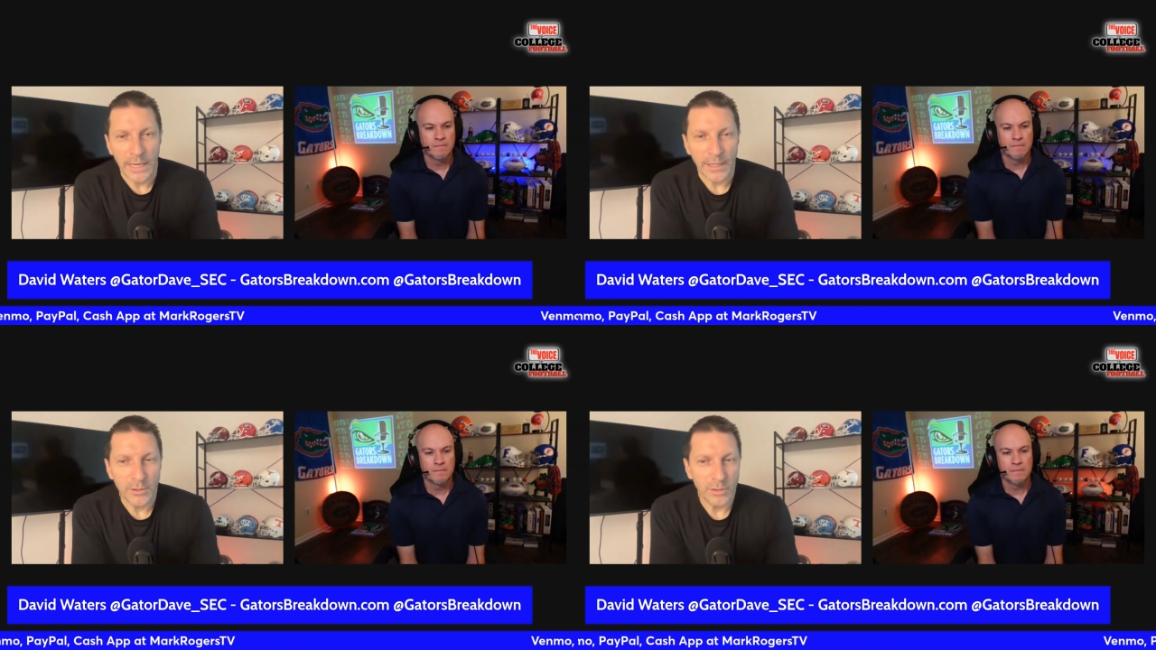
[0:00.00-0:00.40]

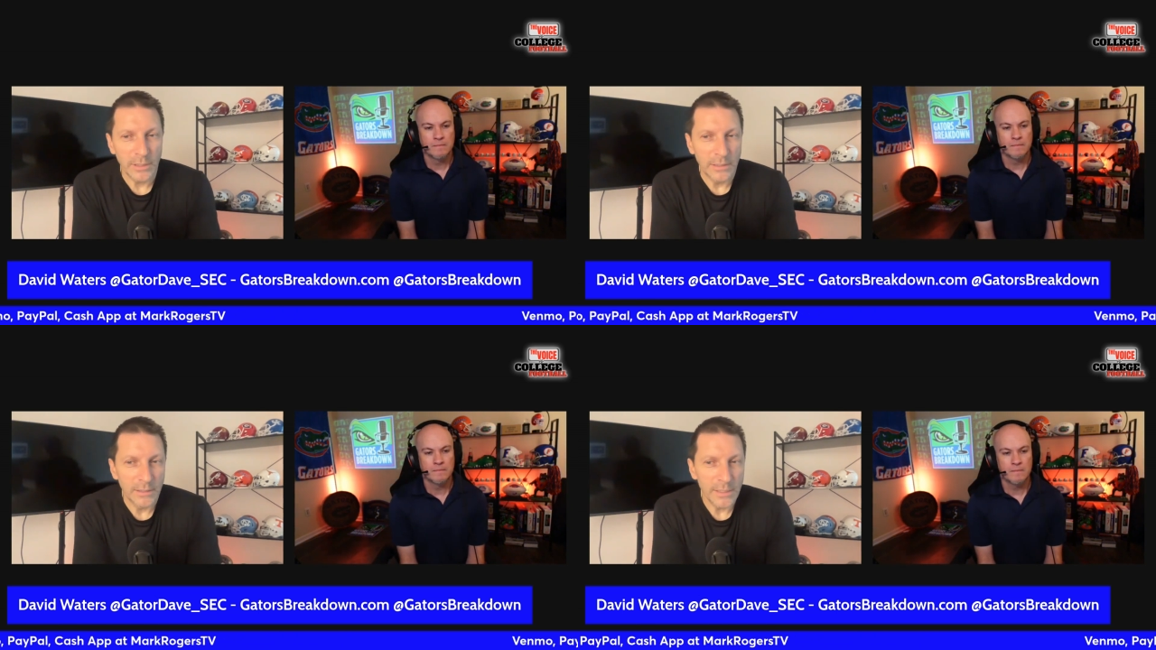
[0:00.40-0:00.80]

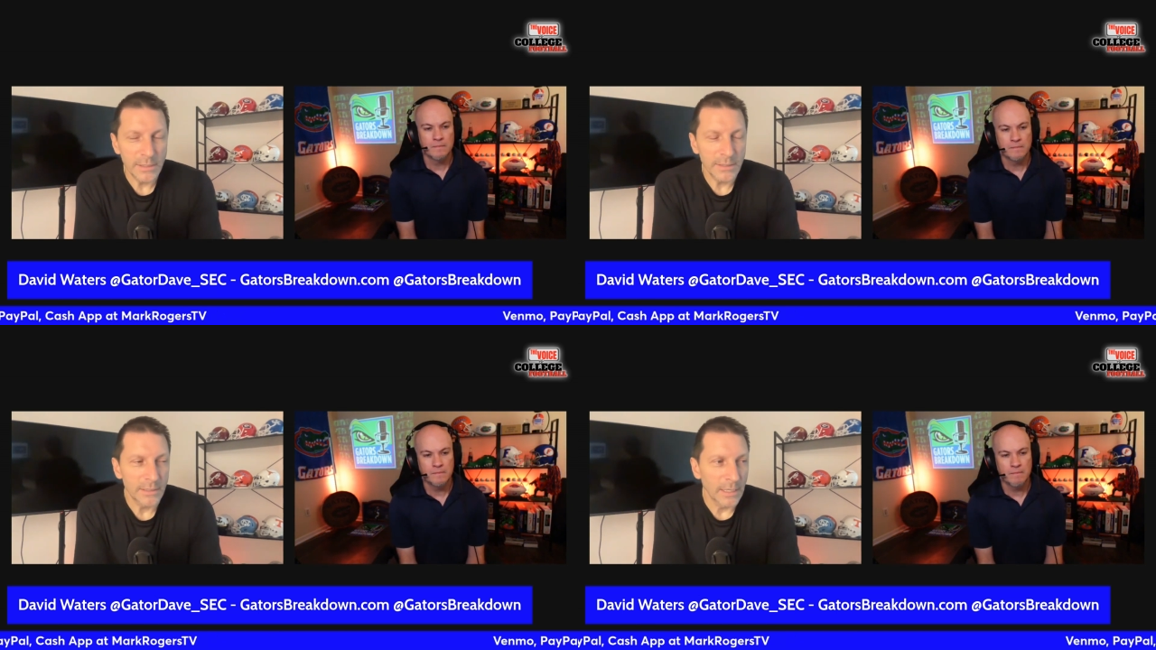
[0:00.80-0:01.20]
Speaker 1: actually, in
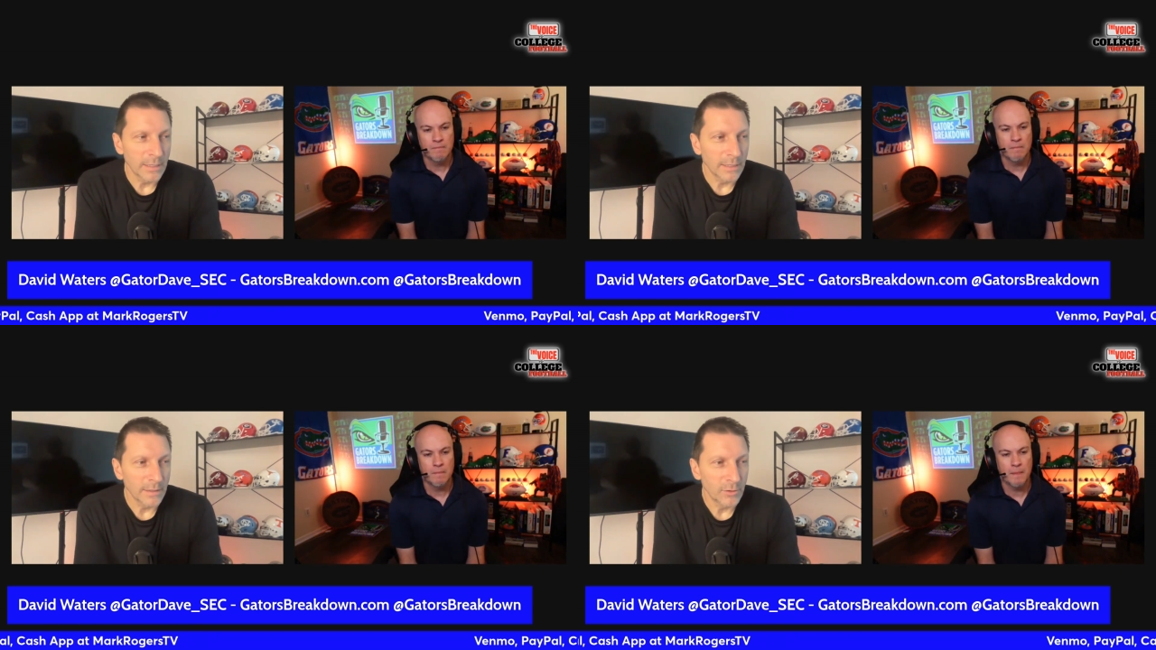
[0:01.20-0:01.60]
this
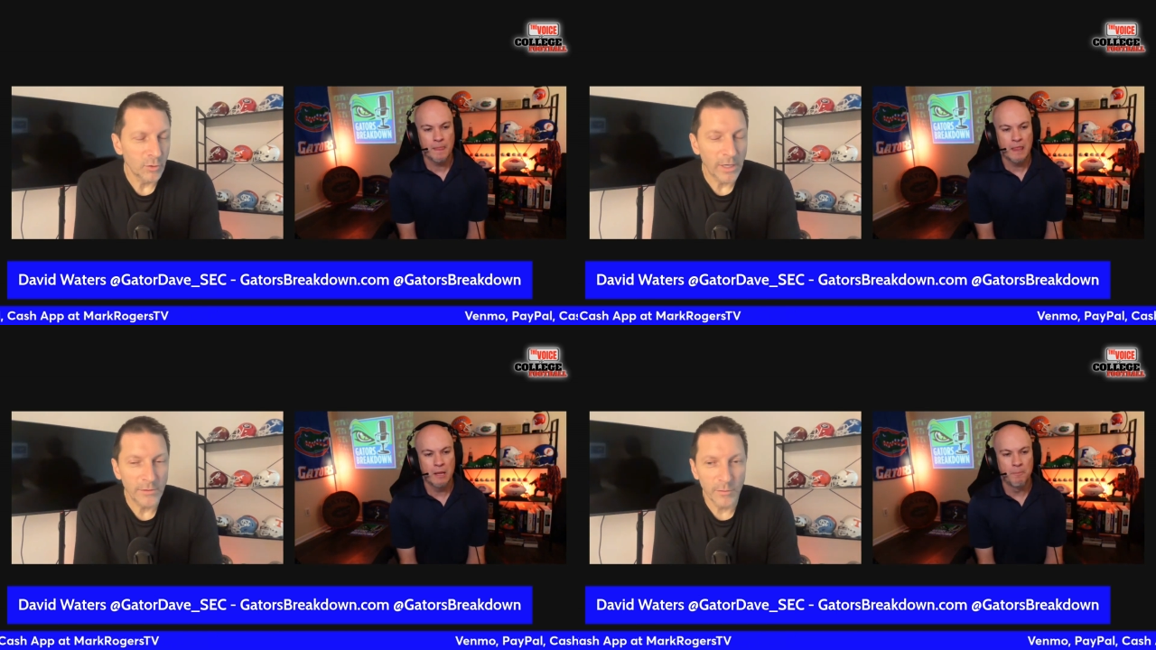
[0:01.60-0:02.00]

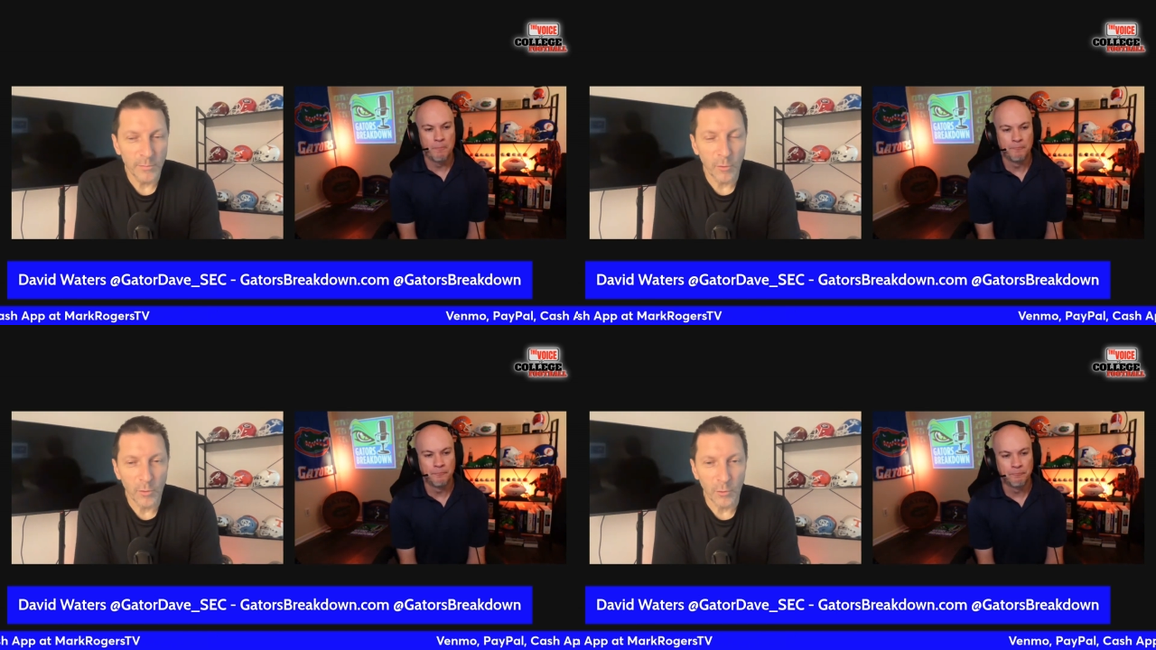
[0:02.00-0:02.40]
transfer
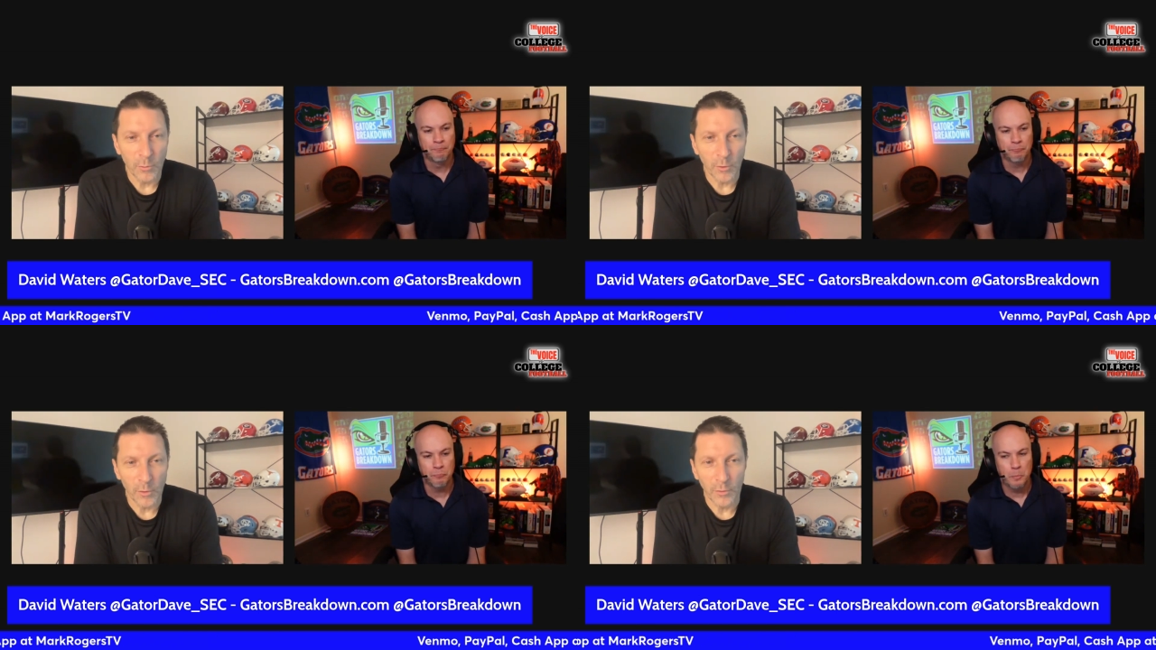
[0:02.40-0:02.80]
portal
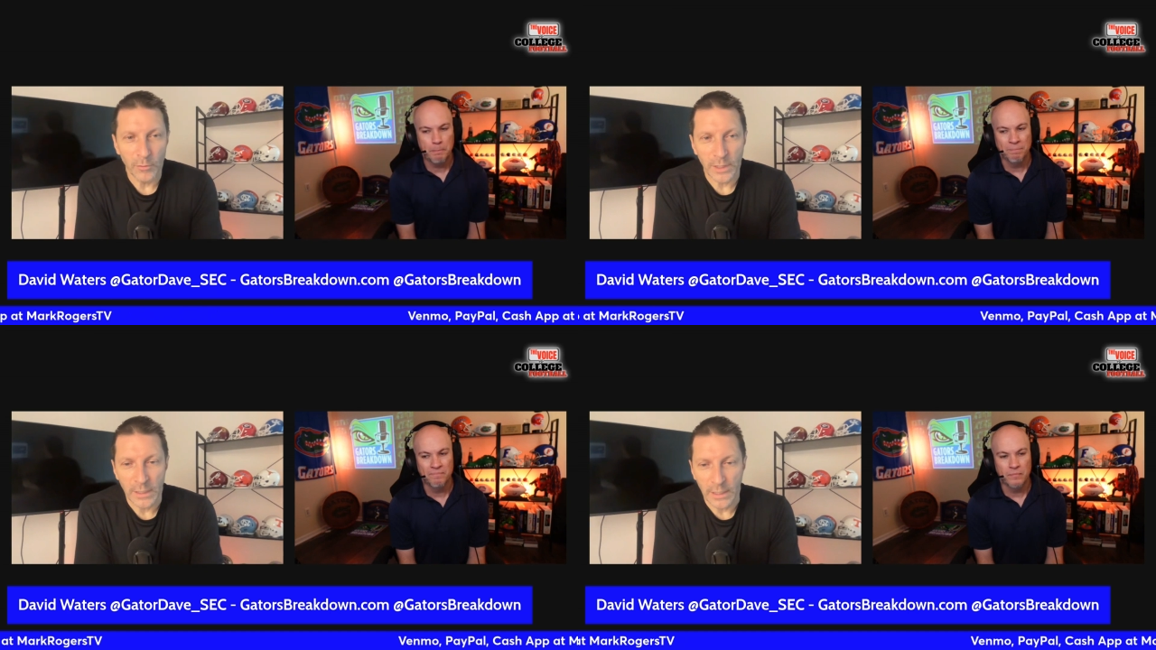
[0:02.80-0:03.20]
world,